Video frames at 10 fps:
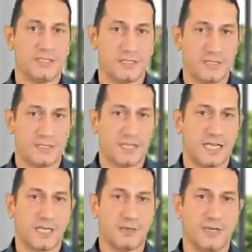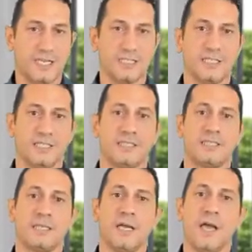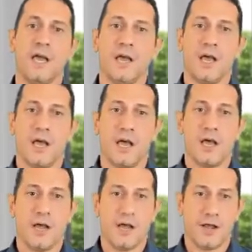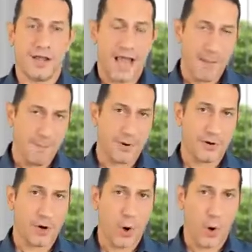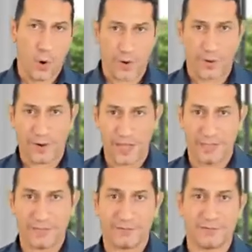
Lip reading: the calculation is a number or a rate